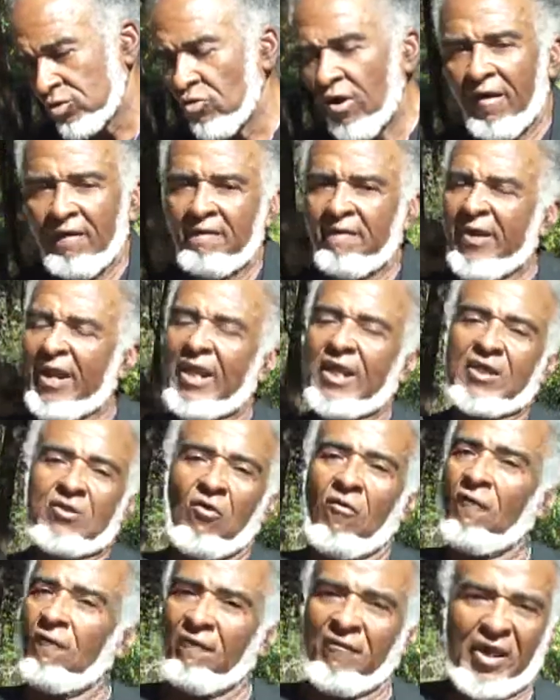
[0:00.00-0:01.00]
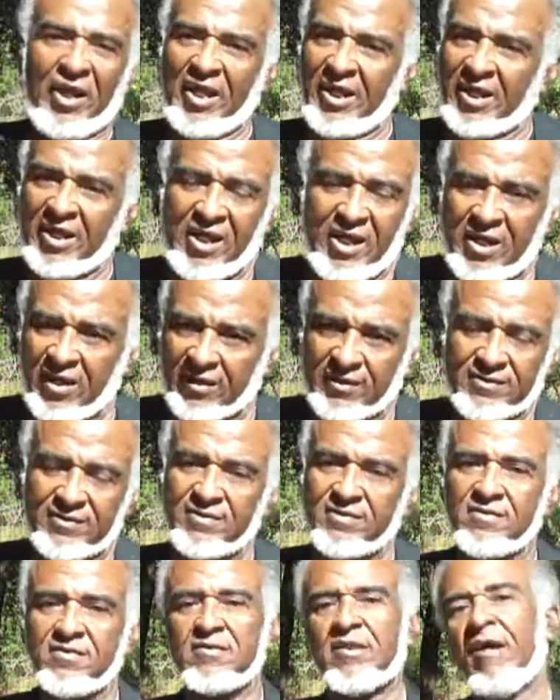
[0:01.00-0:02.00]
So I really don't really care.
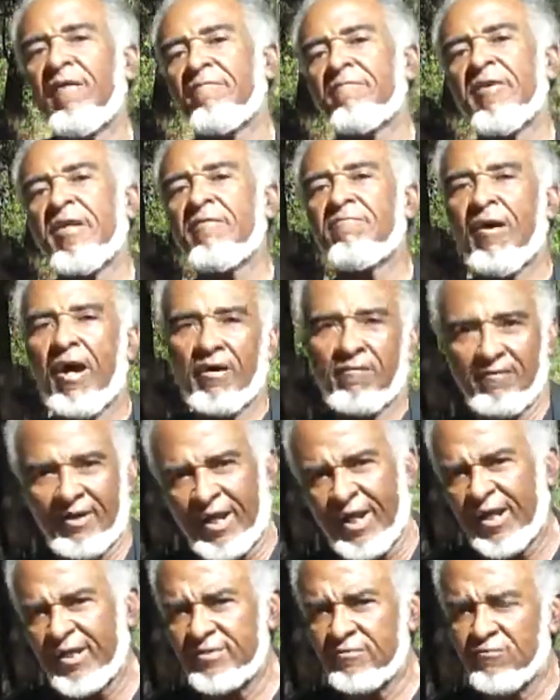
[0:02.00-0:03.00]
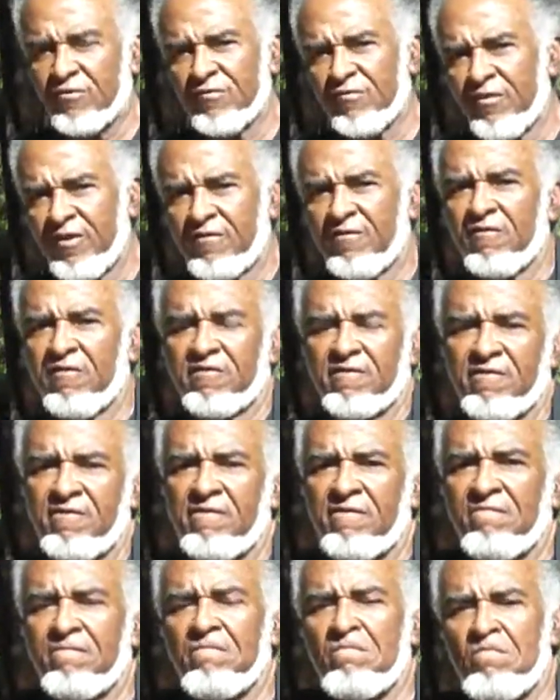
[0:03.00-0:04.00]
Now, be bottom line, you want to really know the
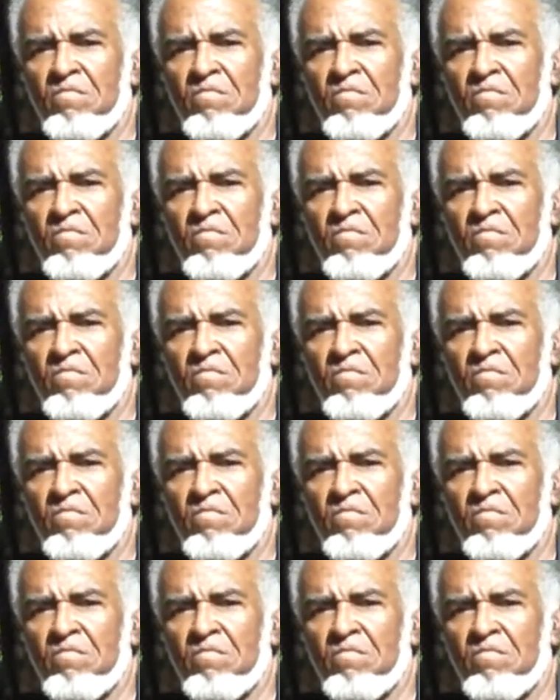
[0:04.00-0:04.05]
truth?